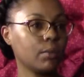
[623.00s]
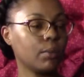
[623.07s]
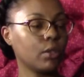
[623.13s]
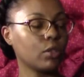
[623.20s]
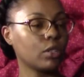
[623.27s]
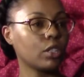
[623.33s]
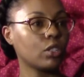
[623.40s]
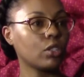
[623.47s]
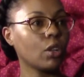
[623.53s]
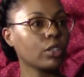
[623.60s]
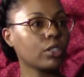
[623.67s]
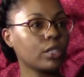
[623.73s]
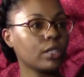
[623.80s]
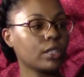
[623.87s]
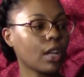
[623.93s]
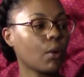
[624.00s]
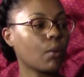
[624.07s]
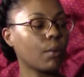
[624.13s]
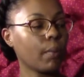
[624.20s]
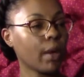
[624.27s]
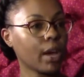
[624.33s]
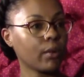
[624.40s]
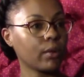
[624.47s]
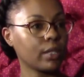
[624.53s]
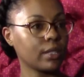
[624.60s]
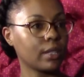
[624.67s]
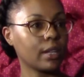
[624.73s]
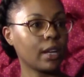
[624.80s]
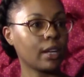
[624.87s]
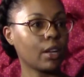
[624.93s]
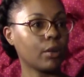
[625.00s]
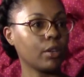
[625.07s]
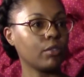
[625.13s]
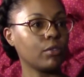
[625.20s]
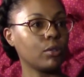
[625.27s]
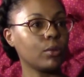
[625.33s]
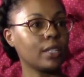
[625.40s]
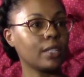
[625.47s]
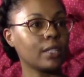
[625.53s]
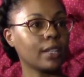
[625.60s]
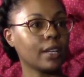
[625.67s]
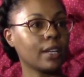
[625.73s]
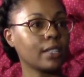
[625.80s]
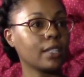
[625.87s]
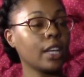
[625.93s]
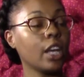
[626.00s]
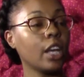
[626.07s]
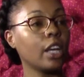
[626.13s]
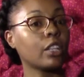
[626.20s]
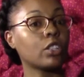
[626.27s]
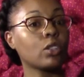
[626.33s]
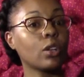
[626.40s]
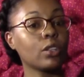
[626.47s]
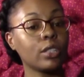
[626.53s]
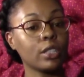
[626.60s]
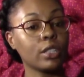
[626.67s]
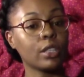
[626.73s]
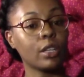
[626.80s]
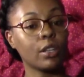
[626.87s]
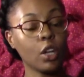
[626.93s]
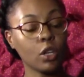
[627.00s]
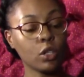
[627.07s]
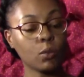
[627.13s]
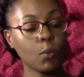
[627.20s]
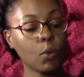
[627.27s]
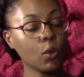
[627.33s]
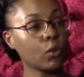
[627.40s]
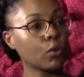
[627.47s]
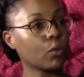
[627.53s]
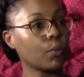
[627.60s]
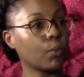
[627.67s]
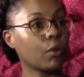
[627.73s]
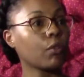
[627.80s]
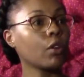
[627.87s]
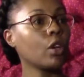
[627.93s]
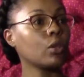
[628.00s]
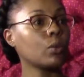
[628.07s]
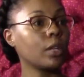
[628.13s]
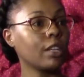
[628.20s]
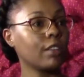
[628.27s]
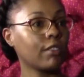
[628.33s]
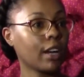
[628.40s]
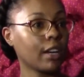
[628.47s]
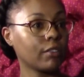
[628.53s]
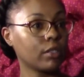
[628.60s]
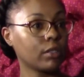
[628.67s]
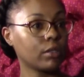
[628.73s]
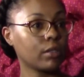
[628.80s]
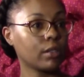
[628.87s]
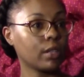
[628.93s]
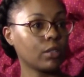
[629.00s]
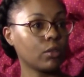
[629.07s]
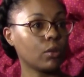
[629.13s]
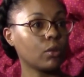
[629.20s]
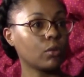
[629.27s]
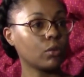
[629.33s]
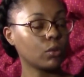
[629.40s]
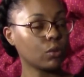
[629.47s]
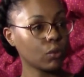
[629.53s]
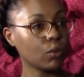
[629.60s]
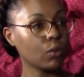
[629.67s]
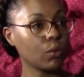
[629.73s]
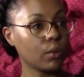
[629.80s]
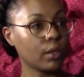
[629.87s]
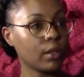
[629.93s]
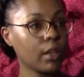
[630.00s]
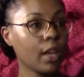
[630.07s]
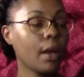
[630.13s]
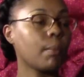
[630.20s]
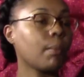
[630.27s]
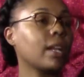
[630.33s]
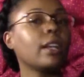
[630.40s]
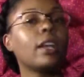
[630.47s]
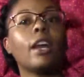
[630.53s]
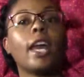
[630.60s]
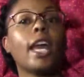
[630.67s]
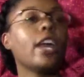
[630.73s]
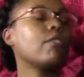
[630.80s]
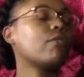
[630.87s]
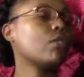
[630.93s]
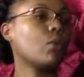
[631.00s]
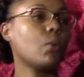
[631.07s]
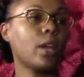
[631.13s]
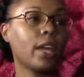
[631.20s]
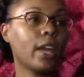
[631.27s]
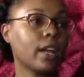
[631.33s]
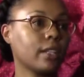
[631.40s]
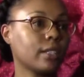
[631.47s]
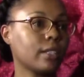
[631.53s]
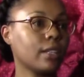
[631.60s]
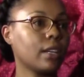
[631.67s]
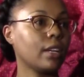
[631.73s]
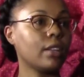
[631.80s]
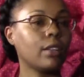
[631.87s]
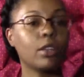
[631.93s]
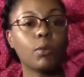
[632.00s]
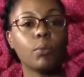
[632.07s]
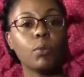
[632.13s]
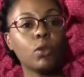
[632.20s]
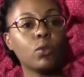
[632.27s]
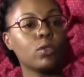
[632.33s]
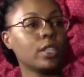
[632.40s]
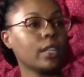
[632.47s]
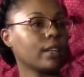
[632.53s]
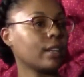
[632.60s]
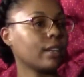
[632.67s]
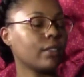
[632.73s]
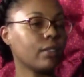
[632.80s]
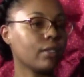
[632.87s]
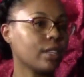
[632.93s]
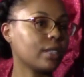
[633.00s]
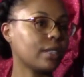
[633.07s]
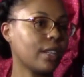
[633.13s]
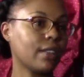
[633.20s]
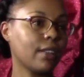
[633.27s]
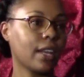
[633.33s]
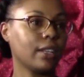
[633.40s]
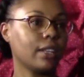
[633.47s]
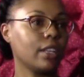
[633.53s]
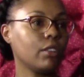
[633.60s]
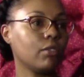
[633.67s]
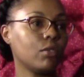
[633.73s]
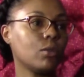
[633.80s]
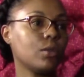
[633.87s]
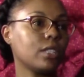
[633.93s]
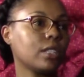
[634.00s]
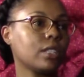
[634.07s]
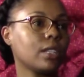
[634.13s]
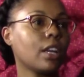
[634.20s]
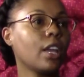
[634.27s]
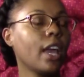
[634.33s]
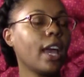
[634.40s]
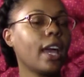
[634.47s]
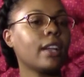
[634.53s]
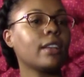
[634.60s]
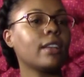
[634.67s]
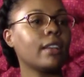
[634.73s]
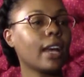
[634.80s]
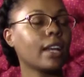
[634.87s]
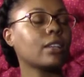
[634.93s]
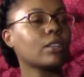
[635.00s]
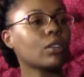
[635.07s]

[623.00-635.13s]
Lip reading: because it's not just our parents that are now influencing us. It's not just the small group of 25 children that you go to school with, but everywhere else. The music, this and that, the influences are, and that